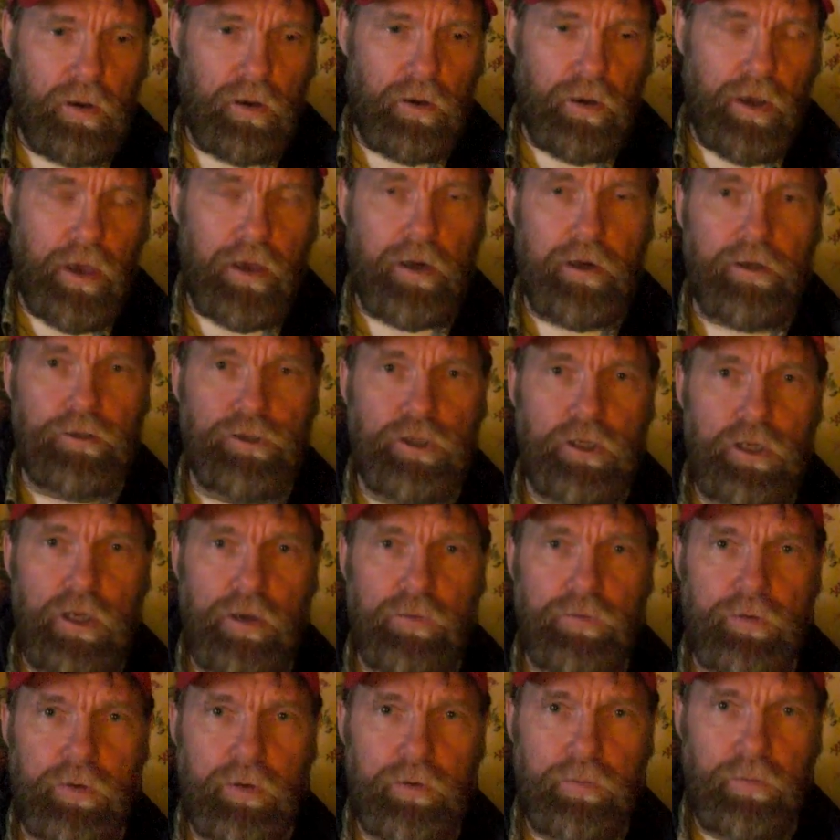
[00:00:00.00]
energy
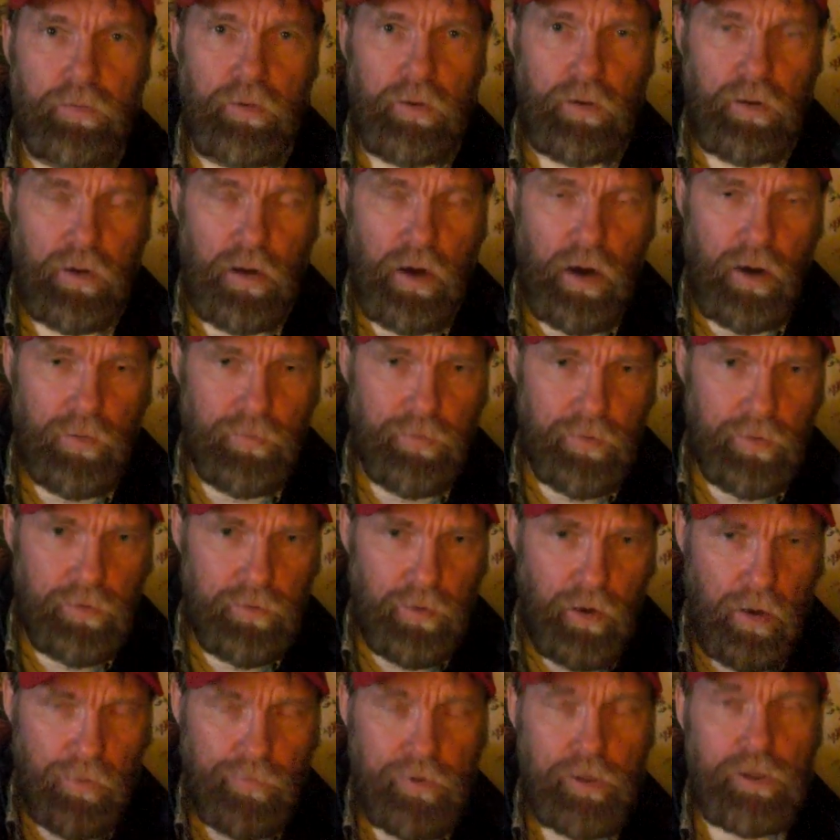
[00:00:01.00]
of
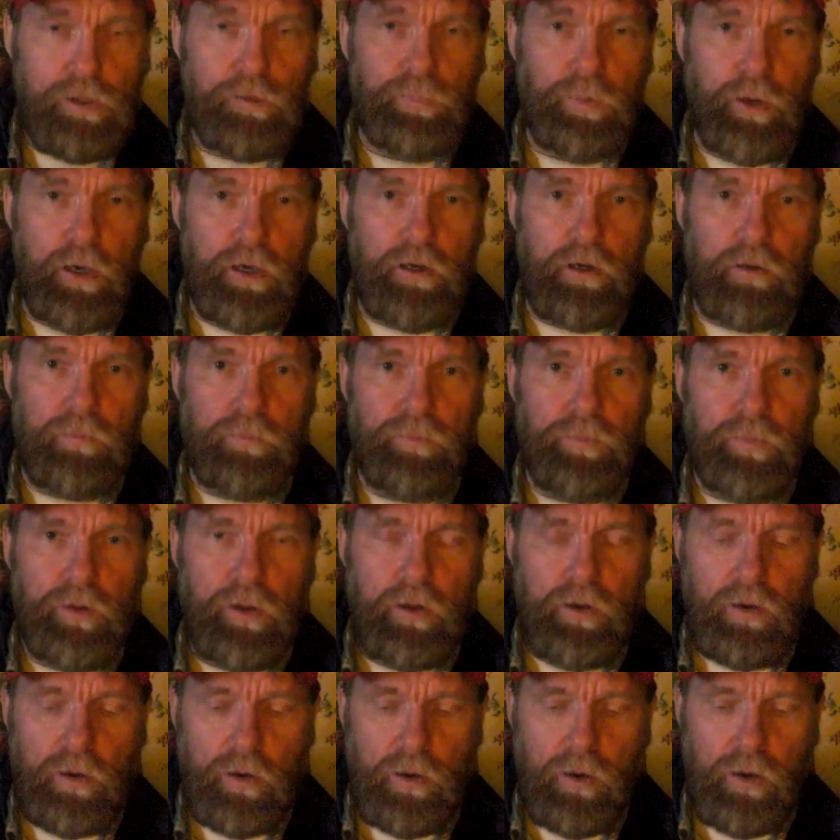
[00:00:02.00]
the spin,
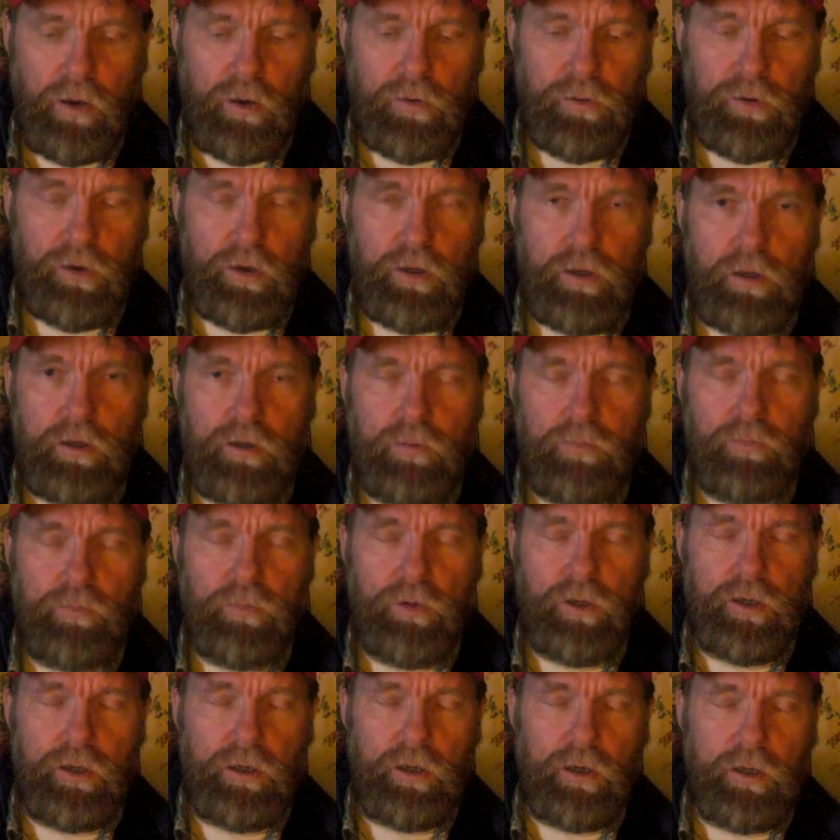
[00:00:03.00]
the
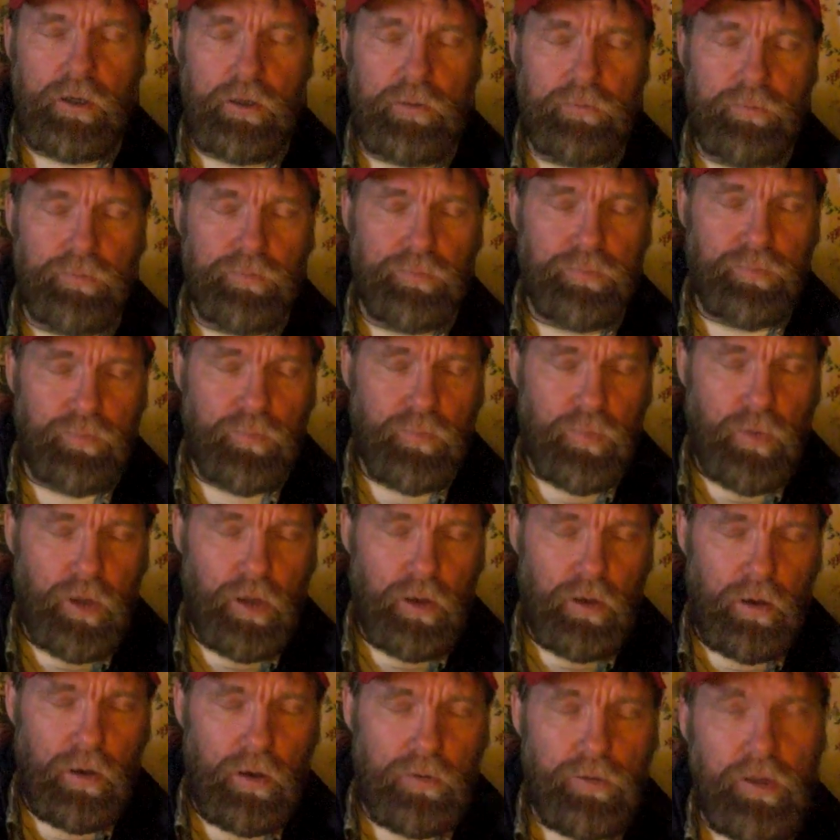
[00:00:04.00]

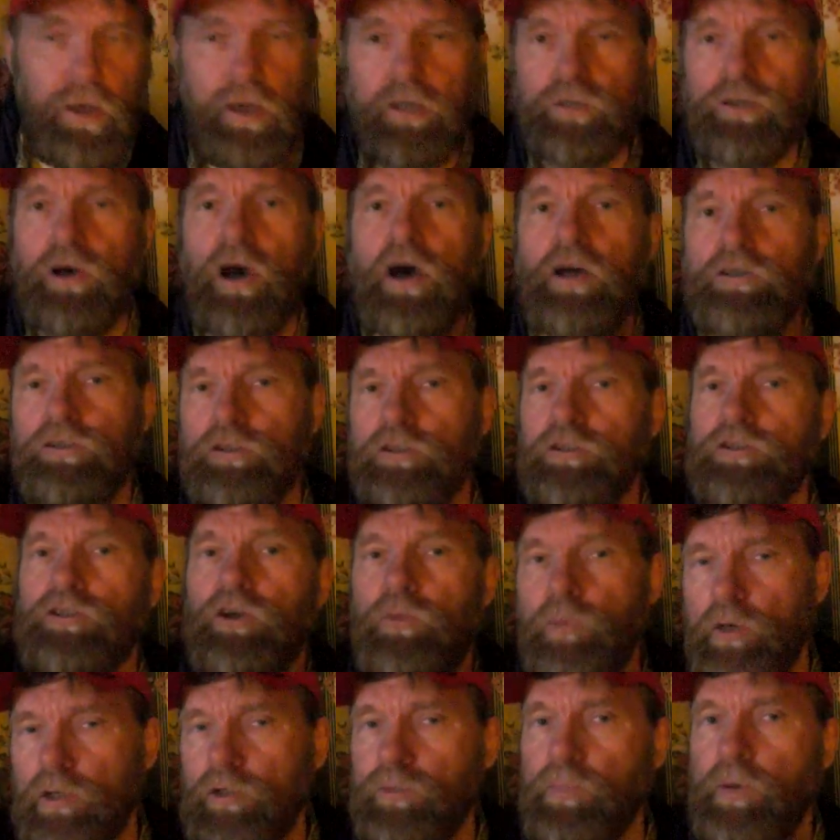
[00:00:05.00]
exhaust is
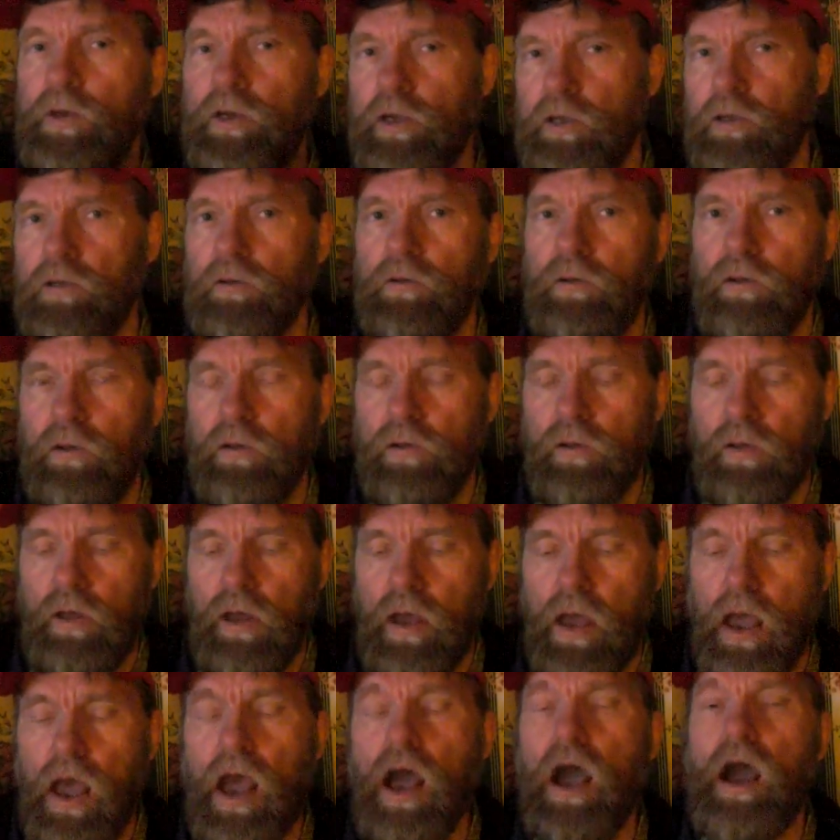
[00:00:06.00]
going to be spinning
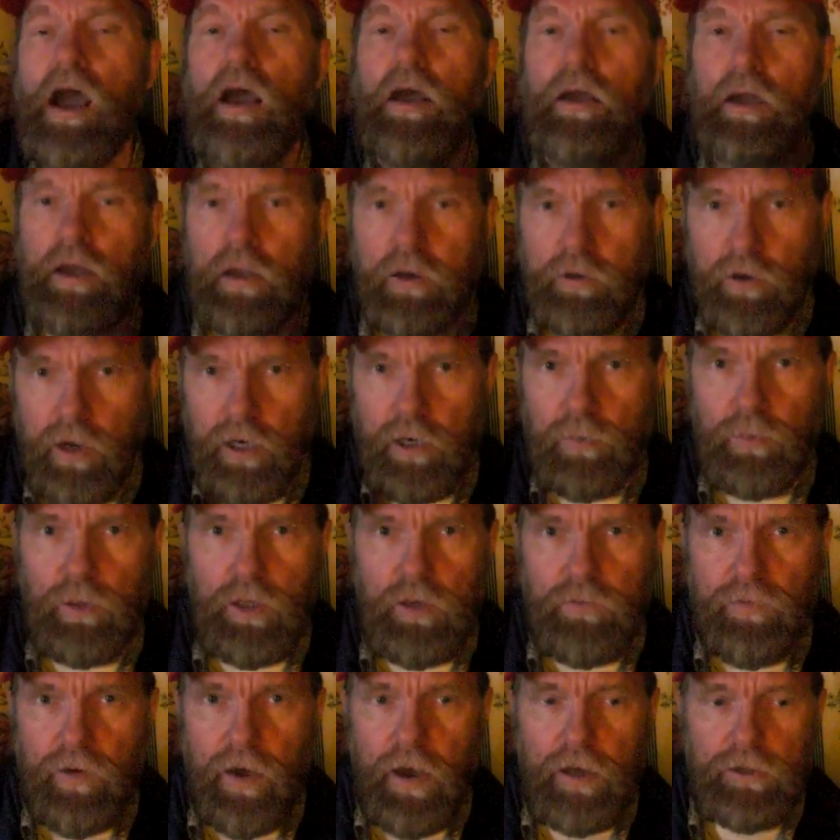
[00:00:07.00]

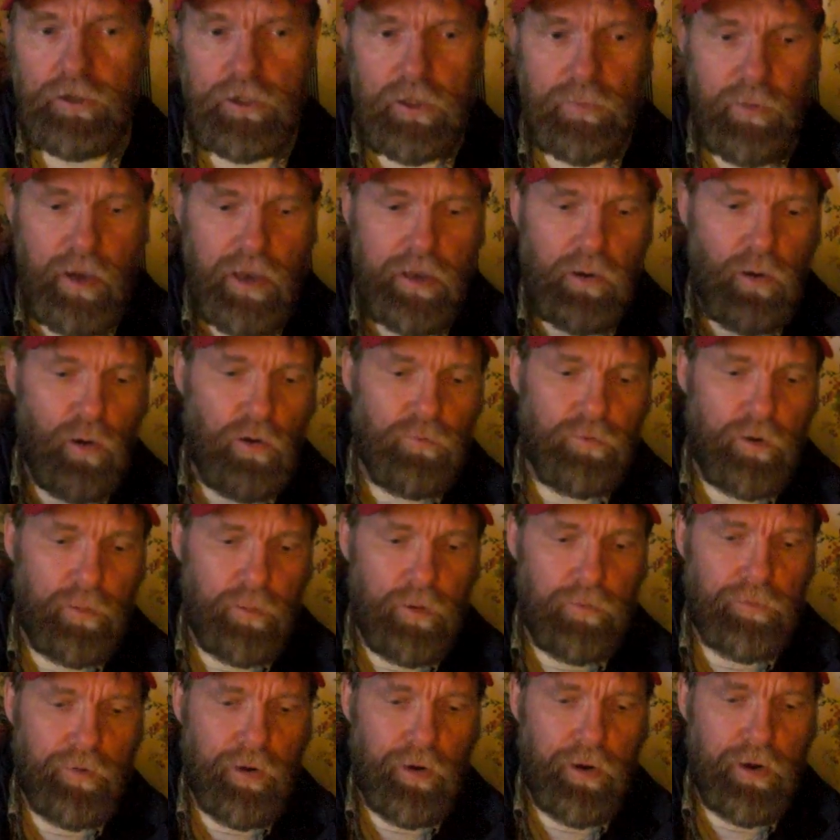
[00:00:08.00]
incredibly fast. You might go from
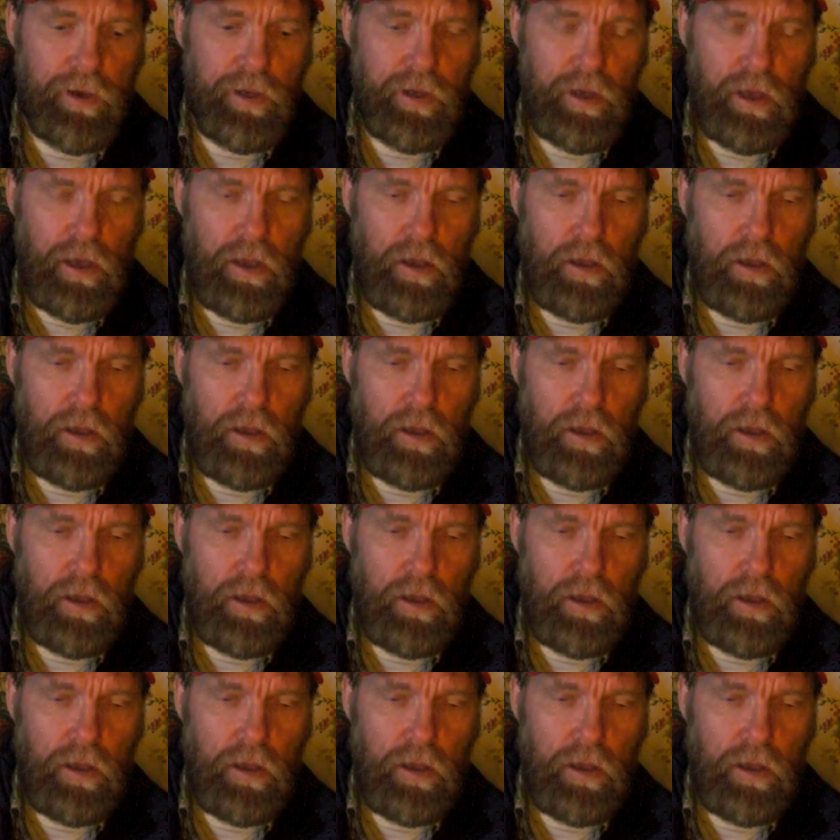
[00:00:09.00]
a very